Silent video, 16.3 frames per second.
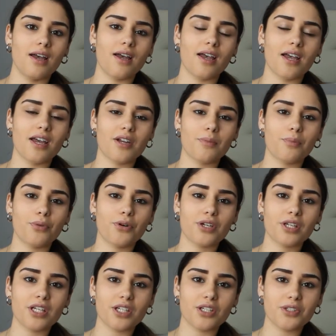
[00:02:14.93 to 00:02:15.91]
and
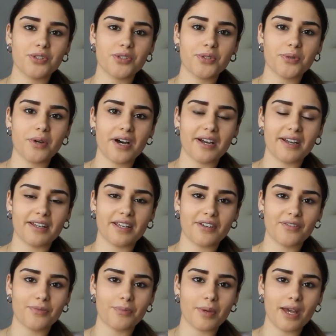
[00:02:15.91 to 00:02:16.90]
put it into a
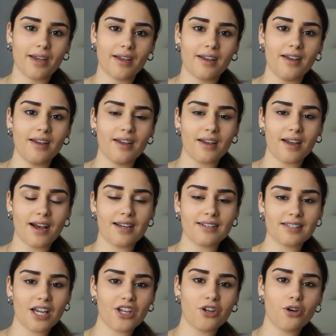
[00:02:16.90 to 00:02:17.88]
gift bag. Guys,
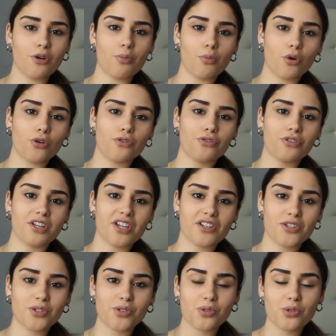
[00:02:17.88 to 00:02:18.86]
I know Morphe
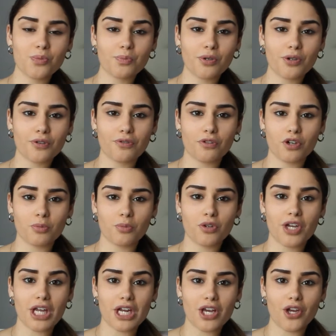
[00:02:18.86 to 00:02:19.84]
is super
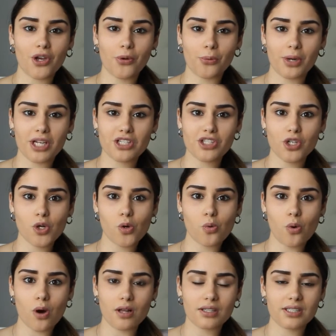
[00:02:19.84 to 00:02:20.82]
affordable and great
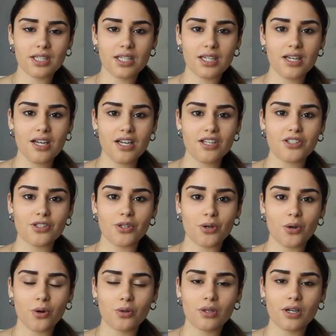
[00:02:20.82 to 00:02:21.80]
quality. So
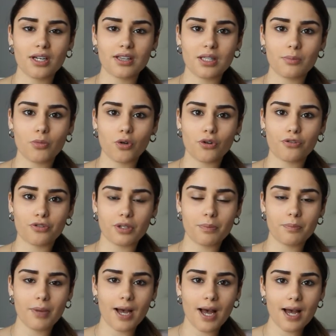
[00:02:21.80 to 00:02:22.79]
go look at the
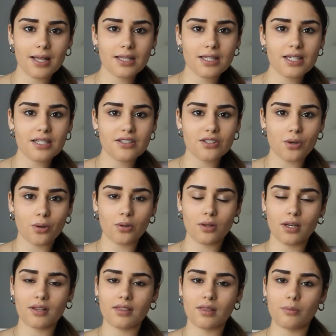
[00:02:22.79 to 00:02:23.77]
Morphe palettes, go
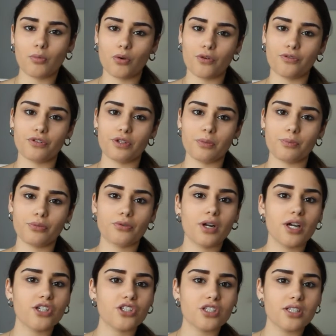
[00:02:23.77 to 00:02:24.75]
look at the Morphe
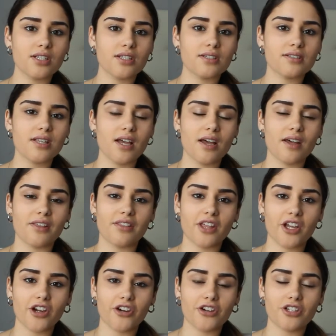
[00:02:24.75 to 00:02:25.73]
brushes.
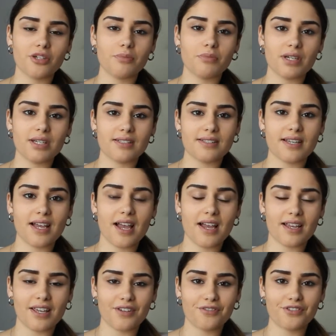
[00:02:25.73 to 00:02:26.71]
They are an
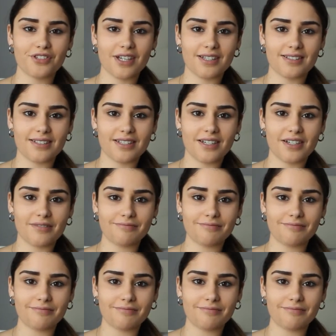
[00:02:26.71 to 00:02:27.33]
amazing gift idea.